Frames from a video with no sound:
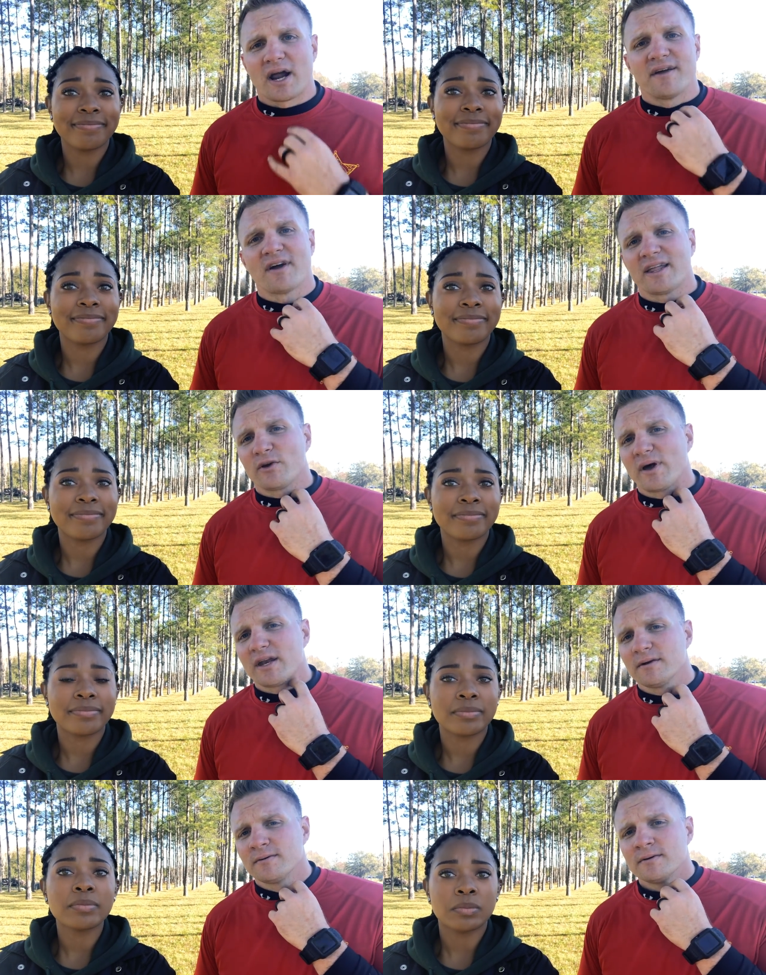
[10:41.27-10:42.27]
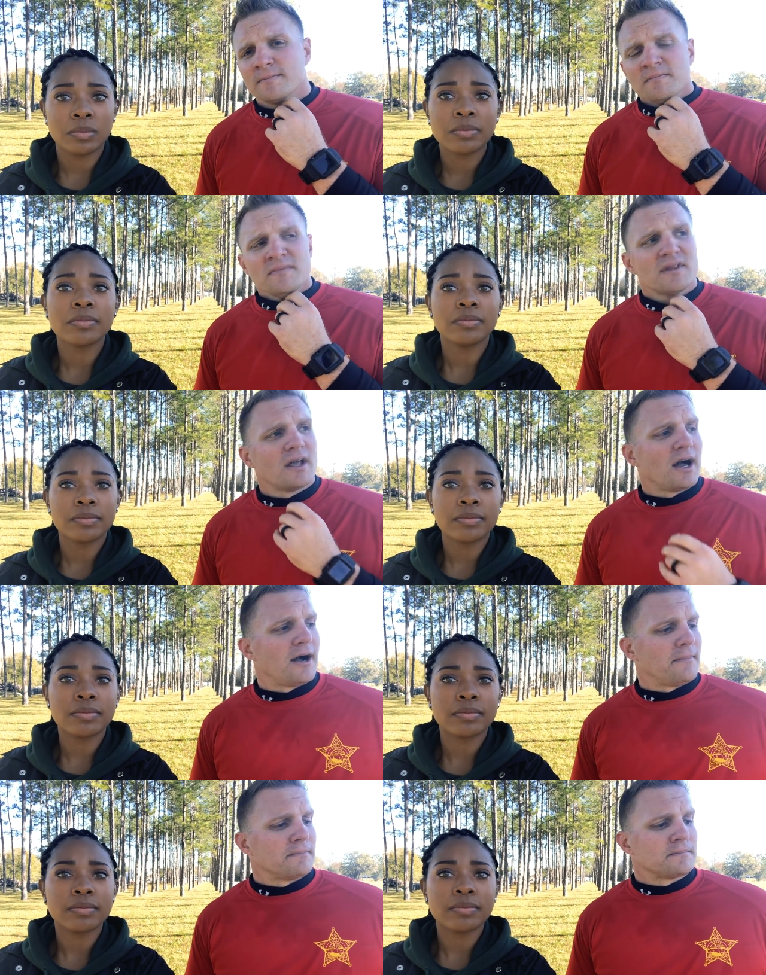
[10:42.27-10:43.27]
Speaker 1: and I evaluate it.
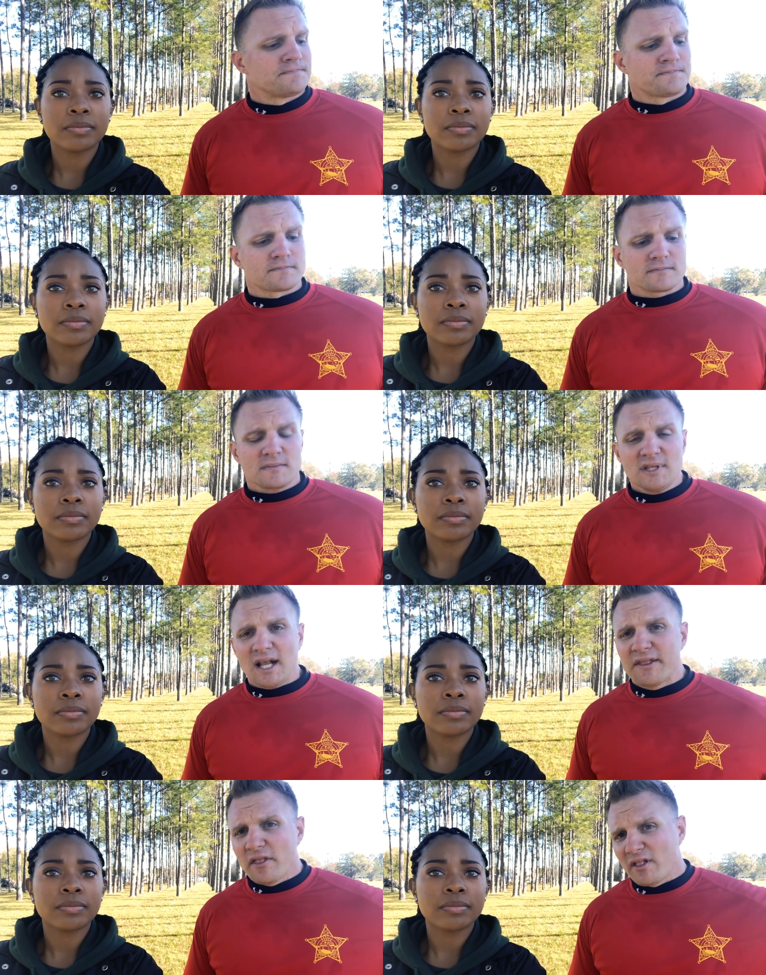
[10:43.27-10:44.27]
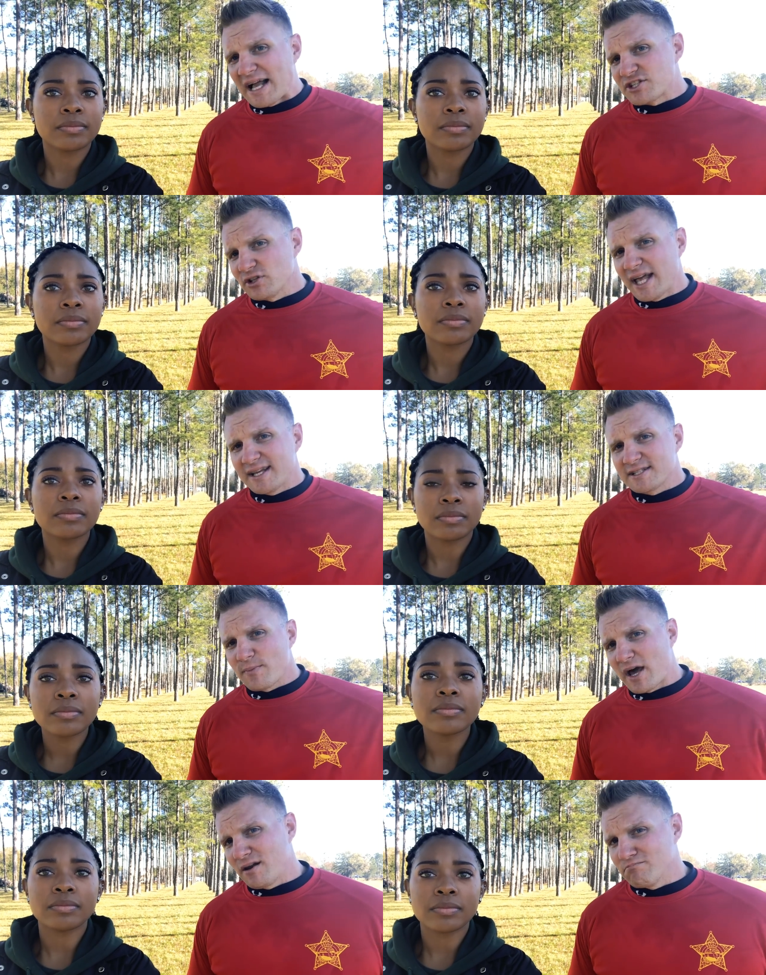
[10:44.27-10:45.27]
Um, and then the last leg is
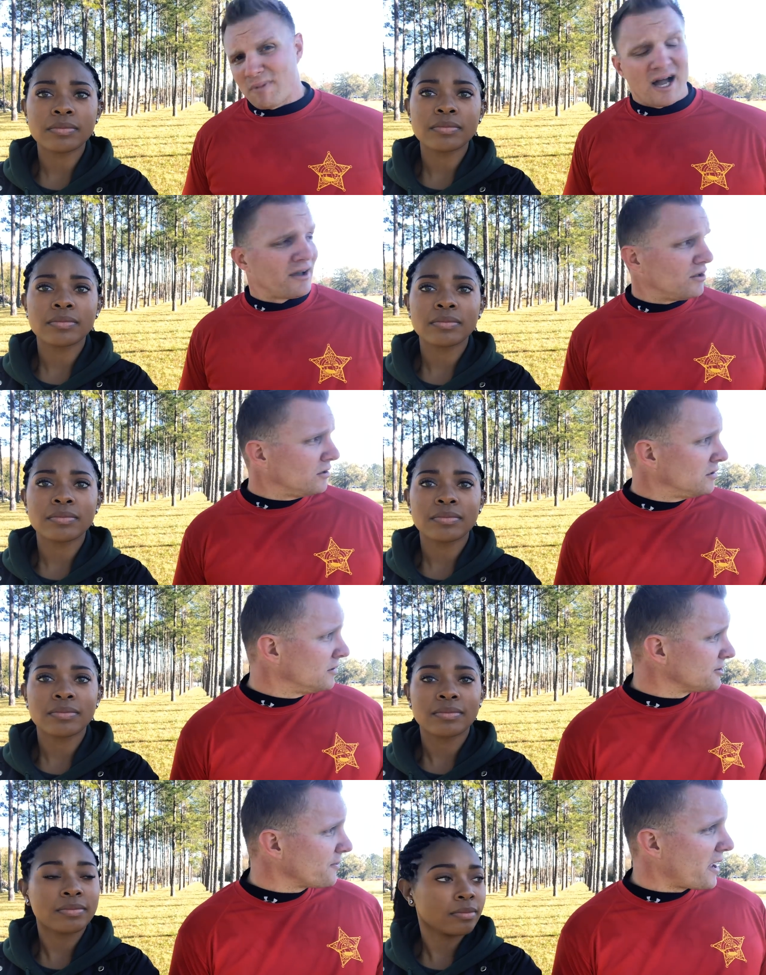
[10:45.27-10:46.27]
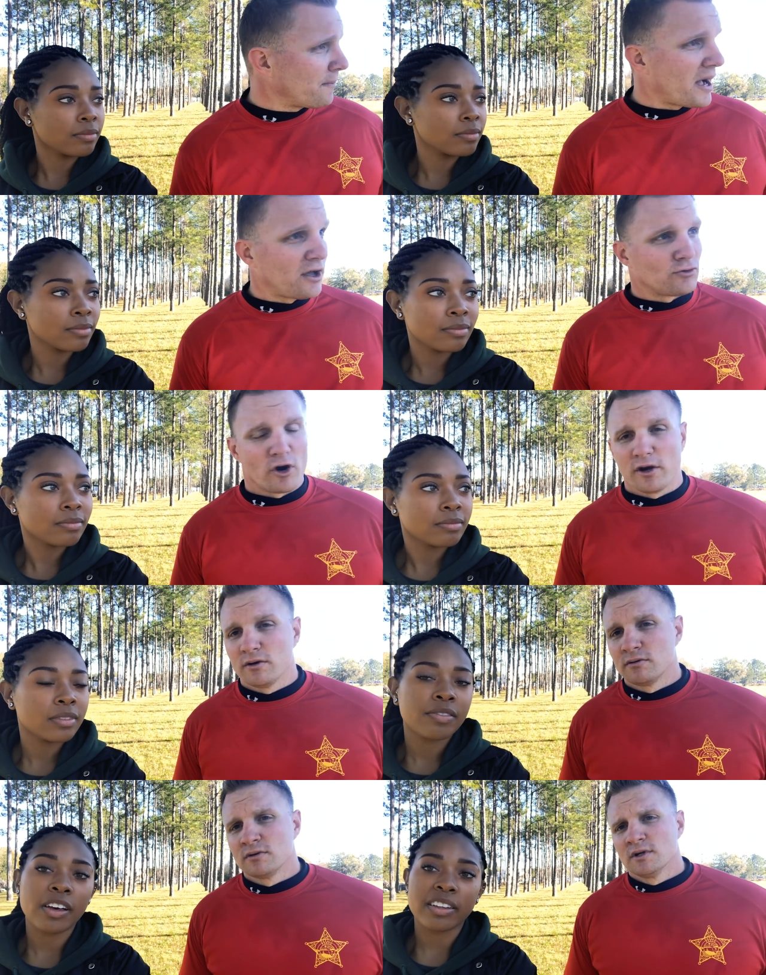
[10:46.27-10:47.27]
about a mile, is about a mile run.
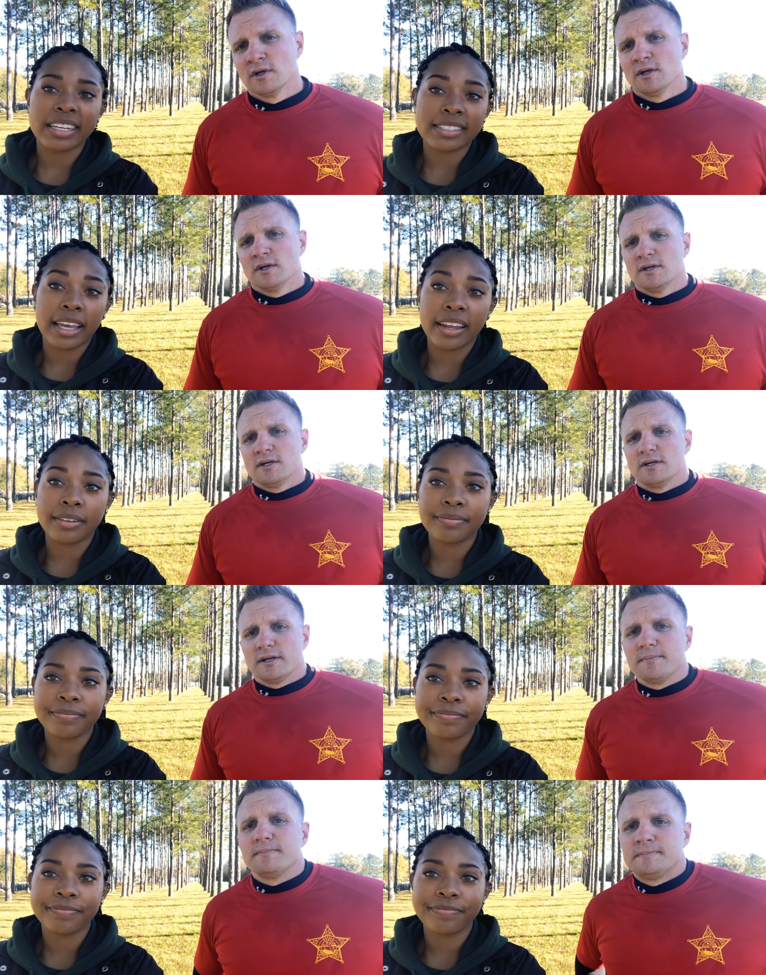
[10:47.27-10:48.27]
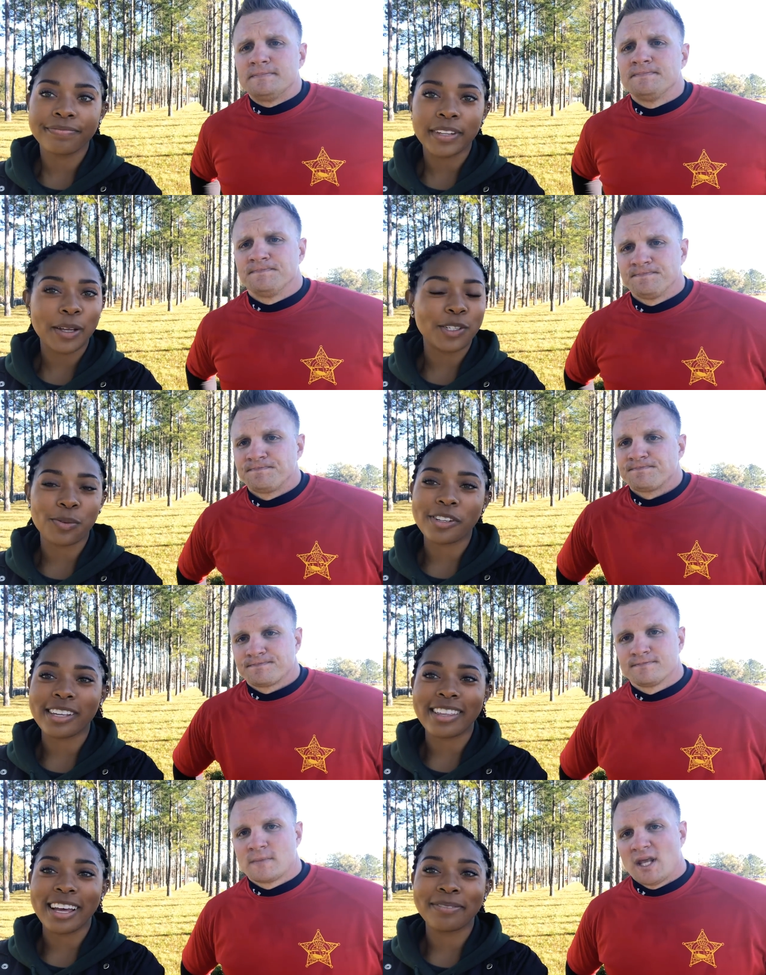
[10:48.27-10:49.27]
Speaker 2: Felt like 10. Yep. I just want to
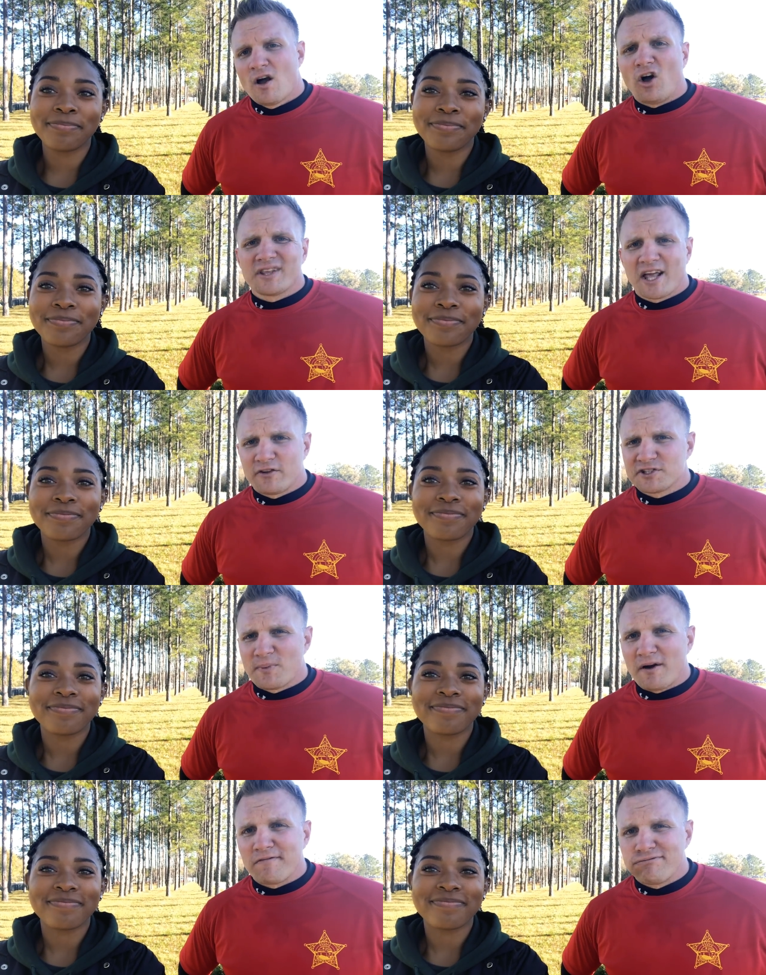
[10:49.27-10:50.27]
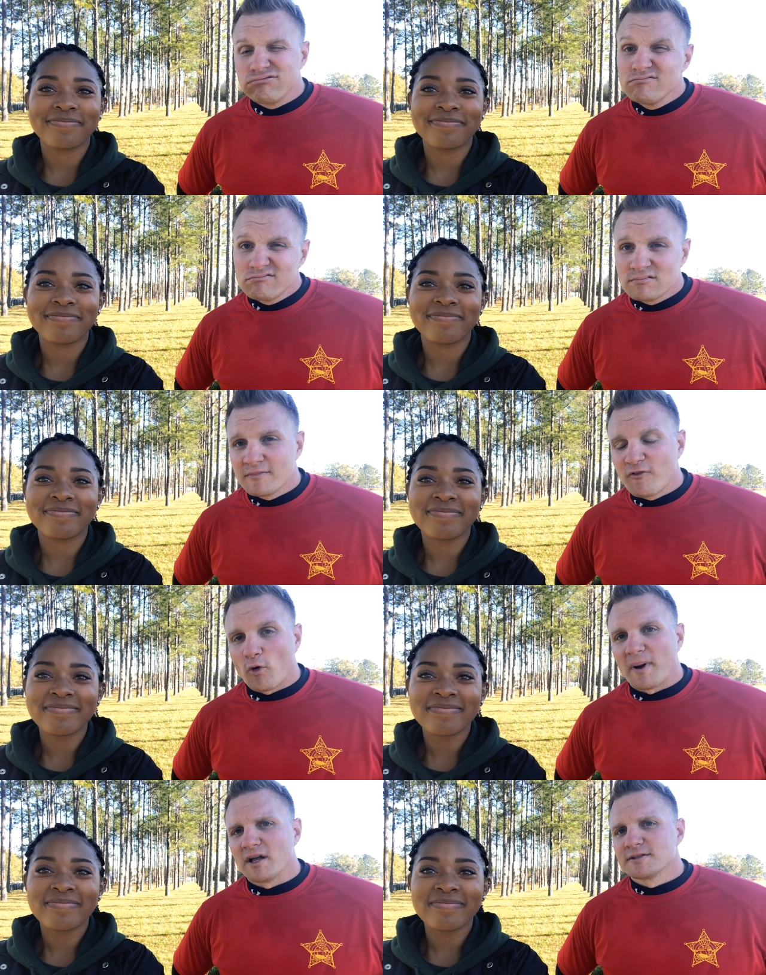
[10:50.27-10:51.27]
say that.
Speaker 1: Altogether, it's about hmm,
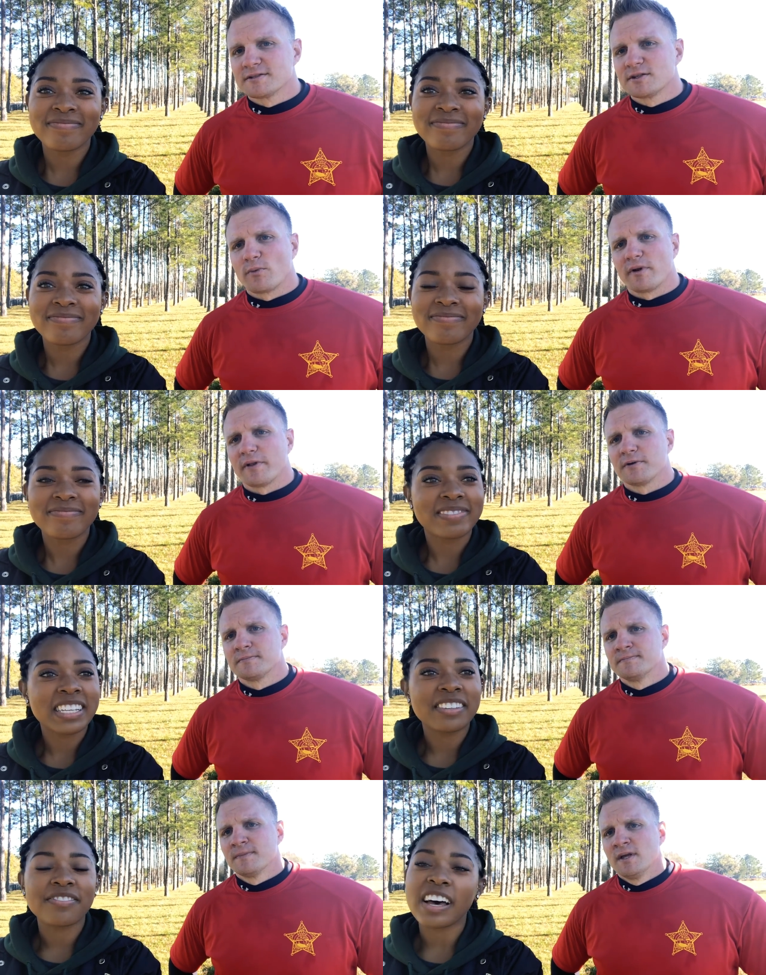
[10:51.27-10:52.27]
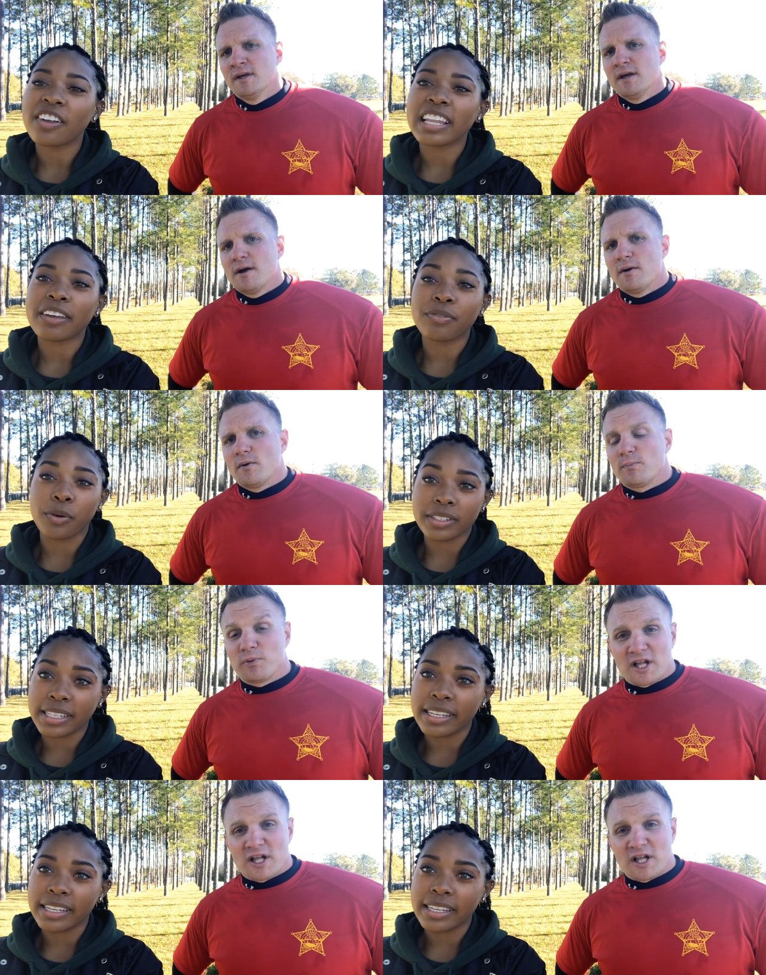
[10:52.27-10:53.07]
four miles, somewhere on there.
Speaker 2: Felt like 14.